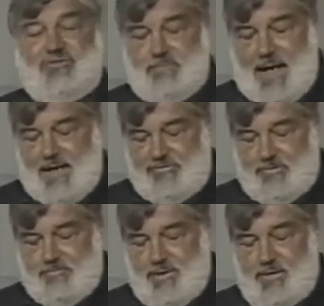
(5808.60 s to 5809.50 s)
and the
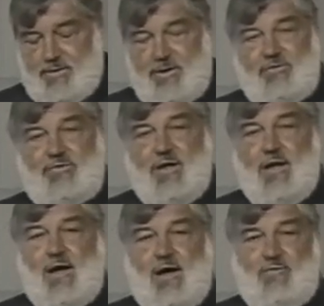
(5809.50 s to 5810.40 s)

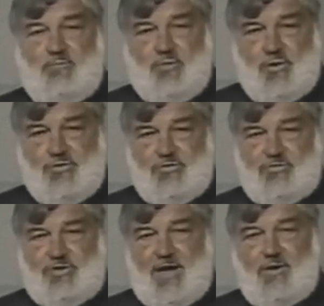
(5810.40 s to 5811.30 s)
responsibilities of
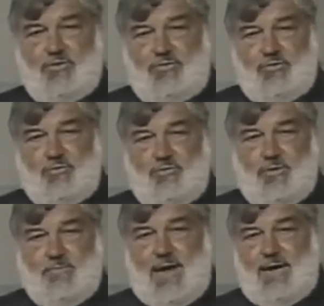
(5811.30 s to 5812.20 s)
purchasing
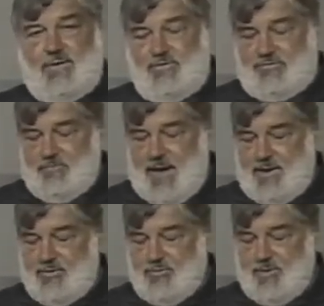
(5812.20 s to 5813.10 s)
to the
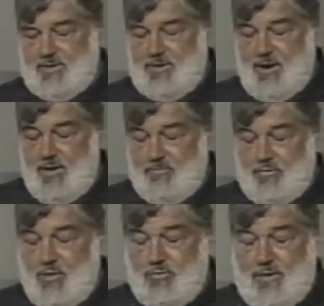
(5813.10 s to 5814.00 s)
maintenance management
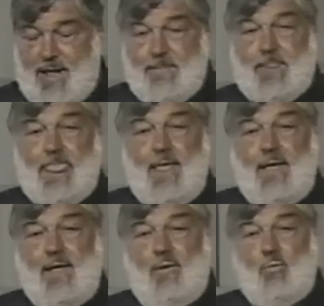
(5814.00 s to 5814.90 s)
program.